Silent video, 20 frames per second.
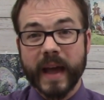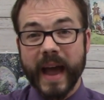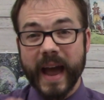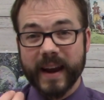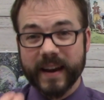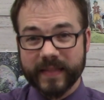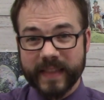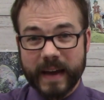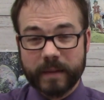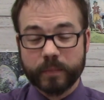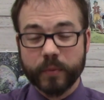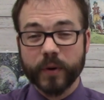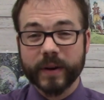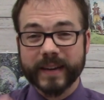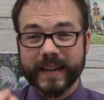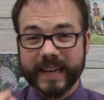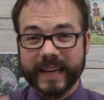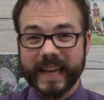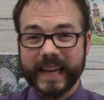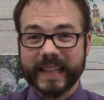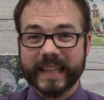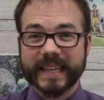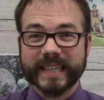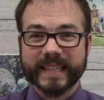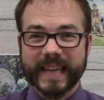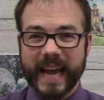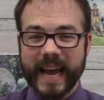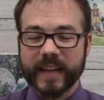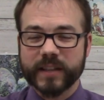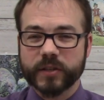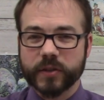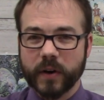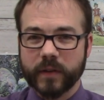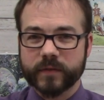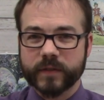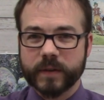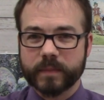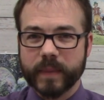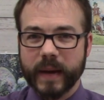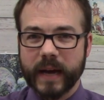And at that point, Achilles heads
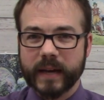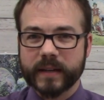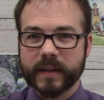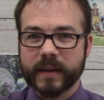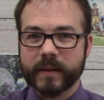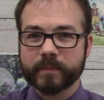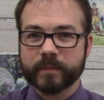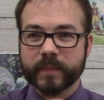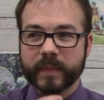off to bed.